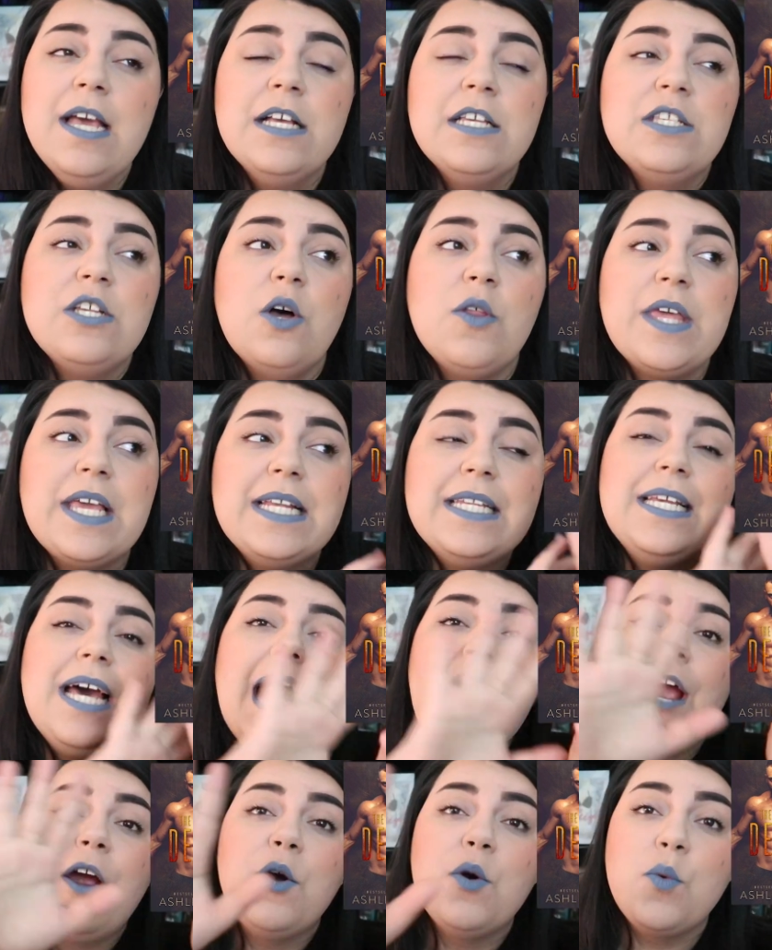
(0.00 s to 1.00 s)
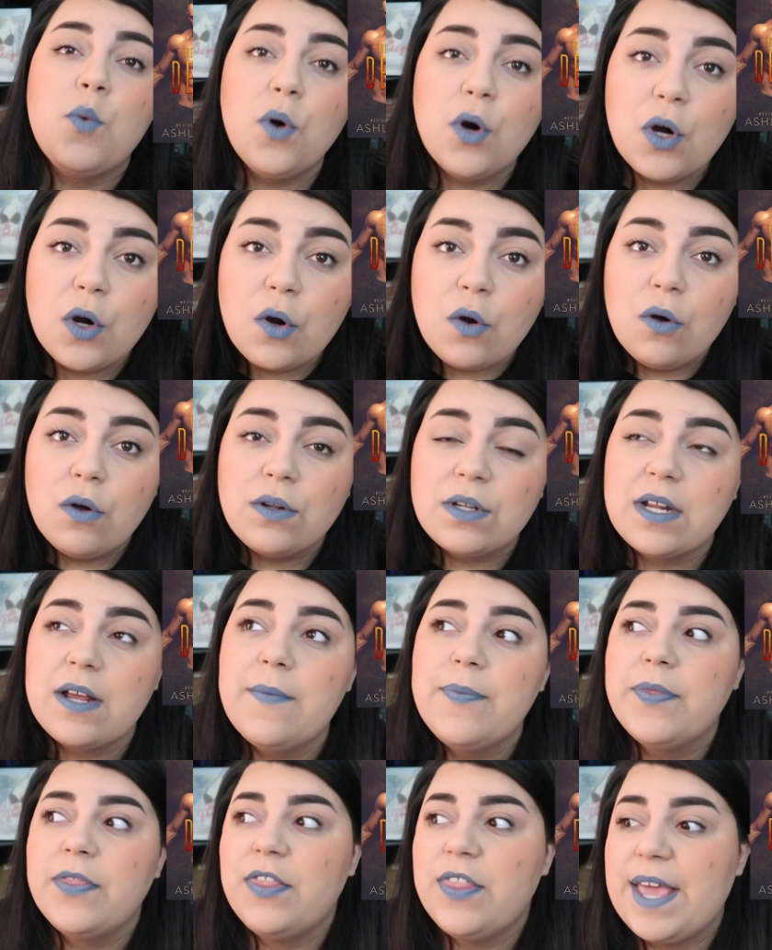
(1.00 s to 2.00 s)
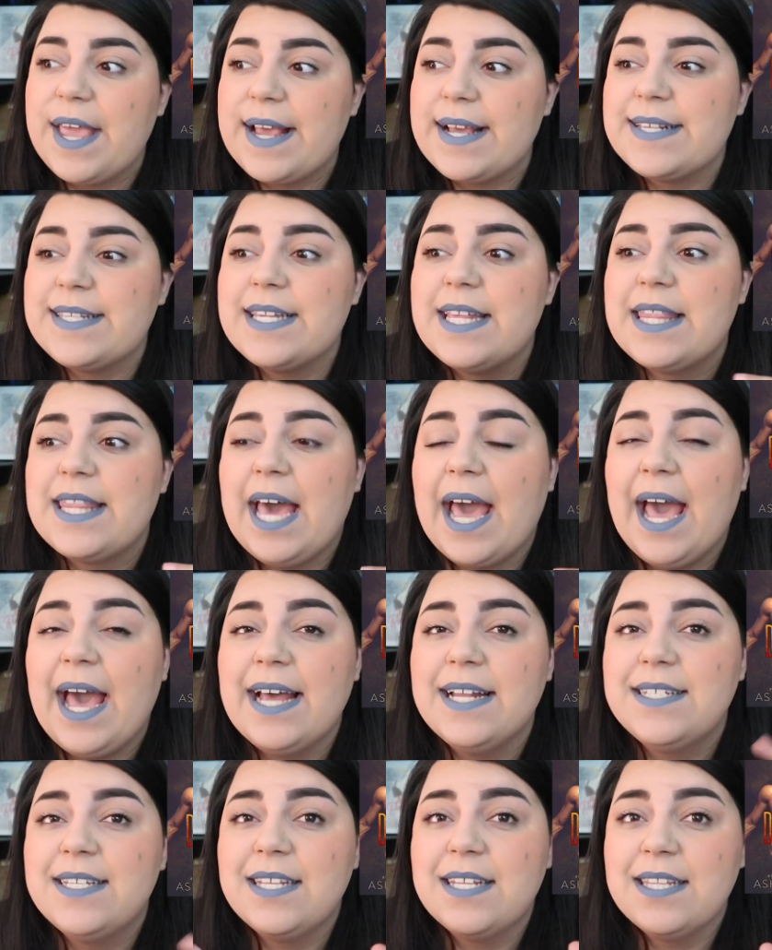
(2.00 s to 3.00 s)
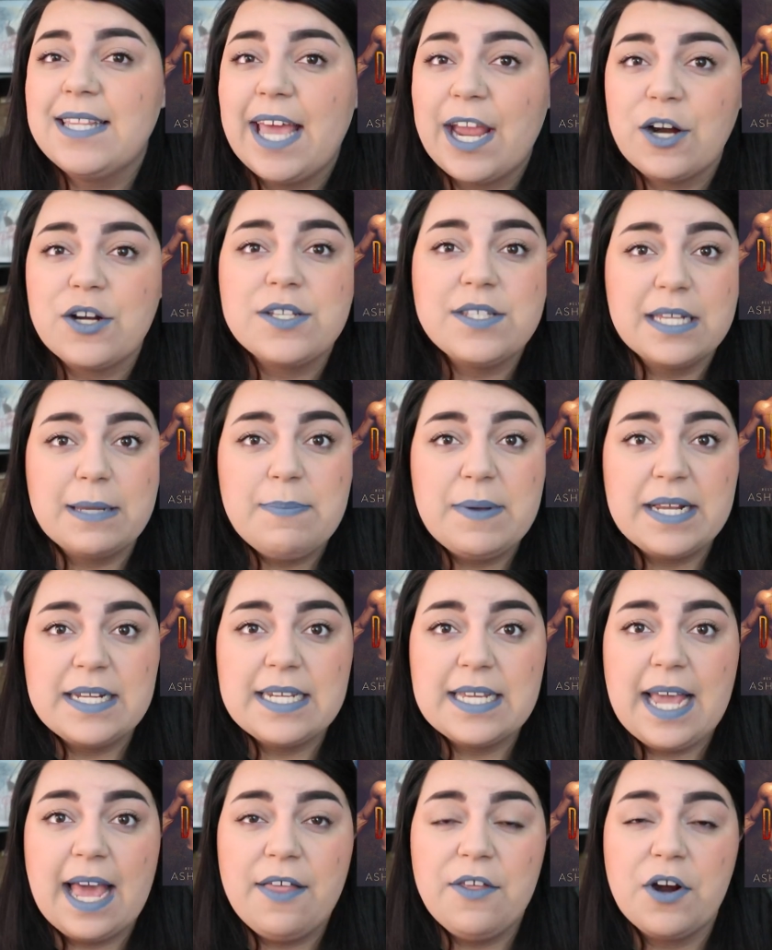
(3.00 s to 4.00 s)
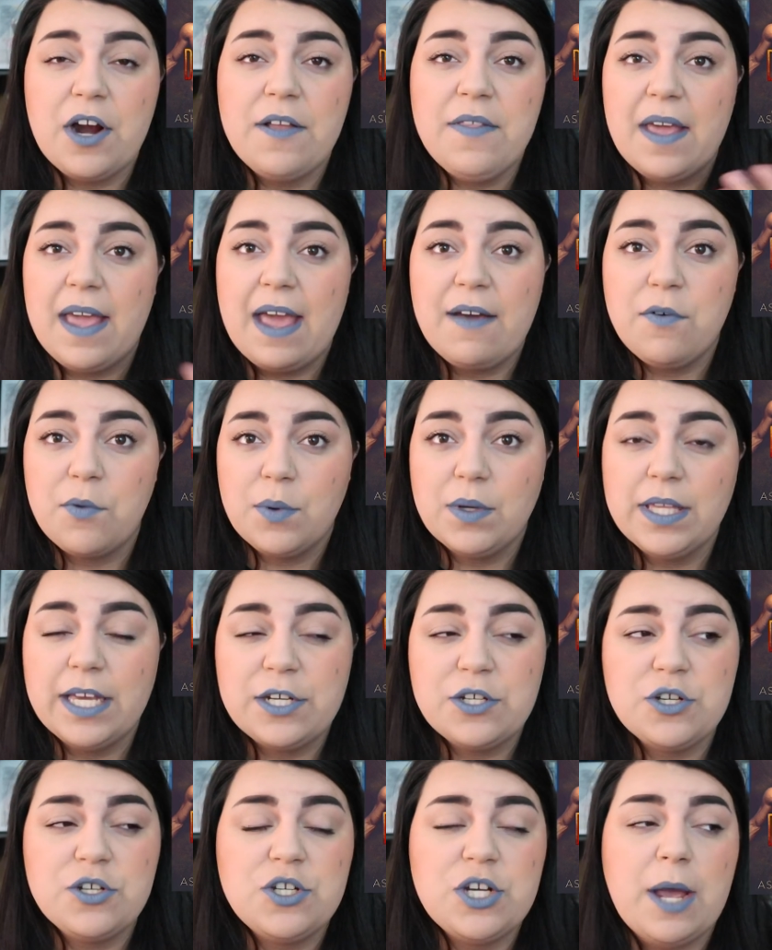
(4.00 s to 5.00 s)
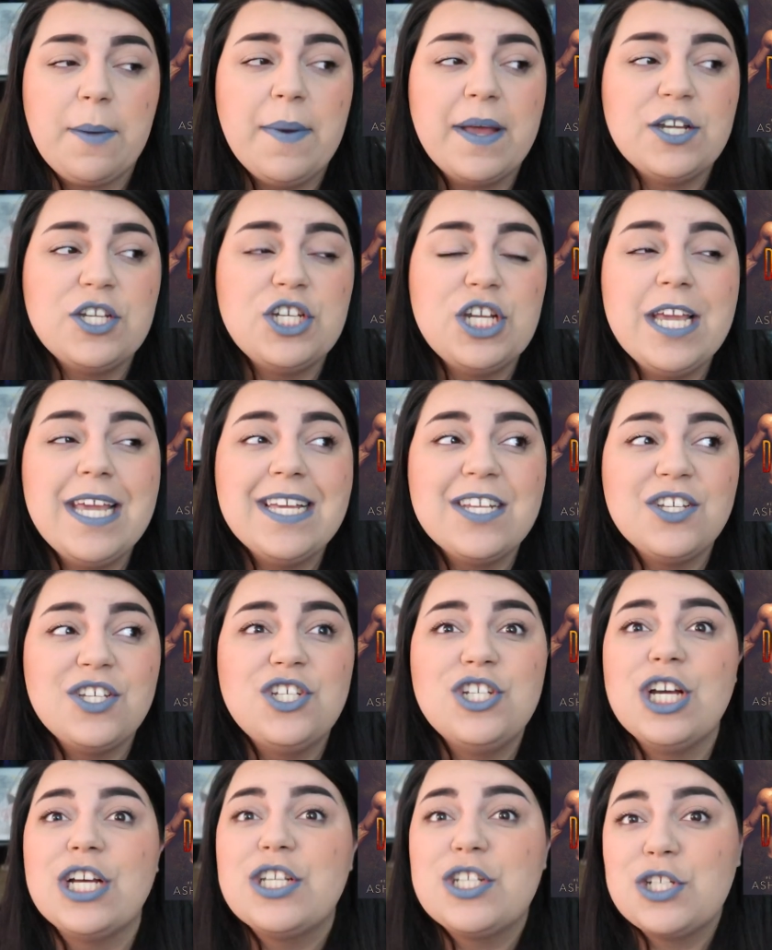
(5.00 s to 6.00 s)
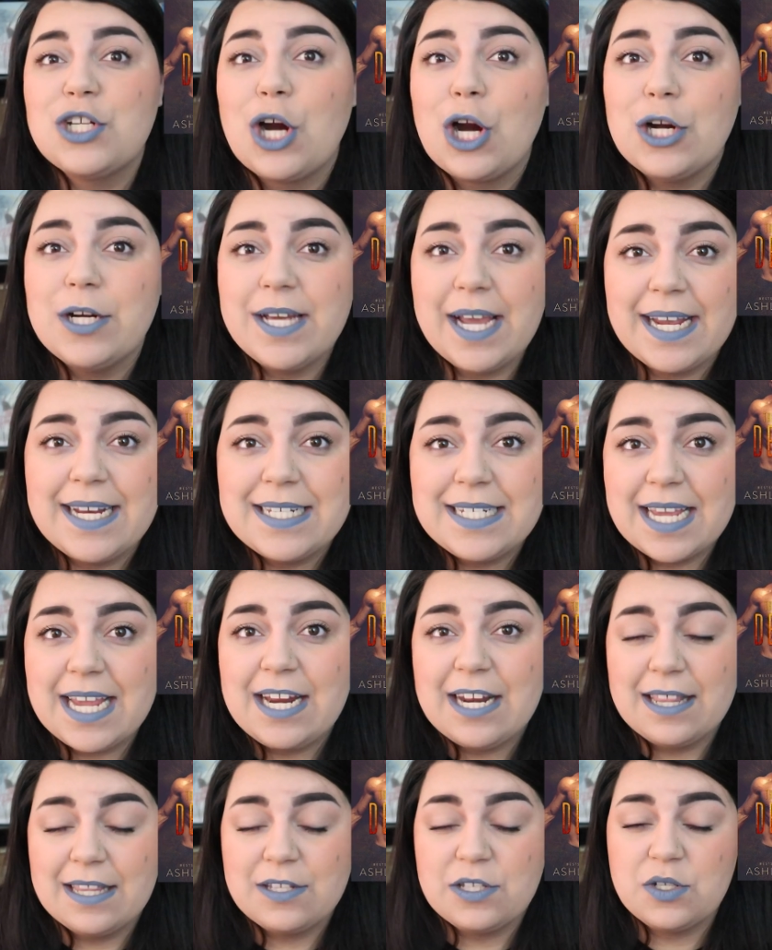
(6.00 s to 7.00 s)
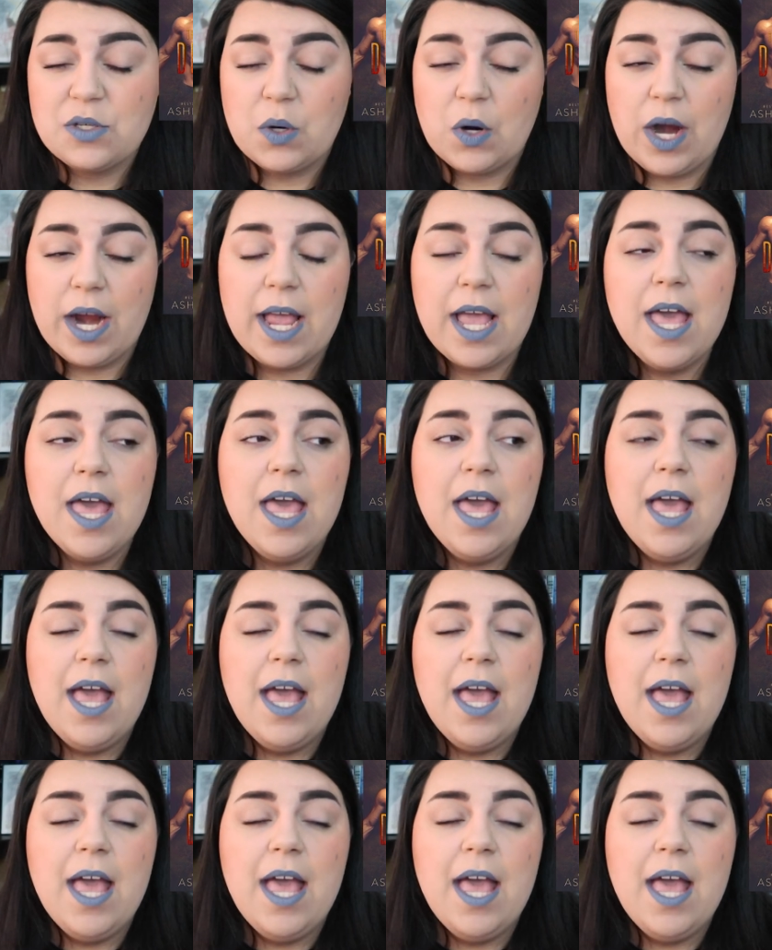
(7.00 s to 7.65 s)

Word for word: So the entire world thinks that they are sleeping together and they have a relationship. She has just turned 18 in the story.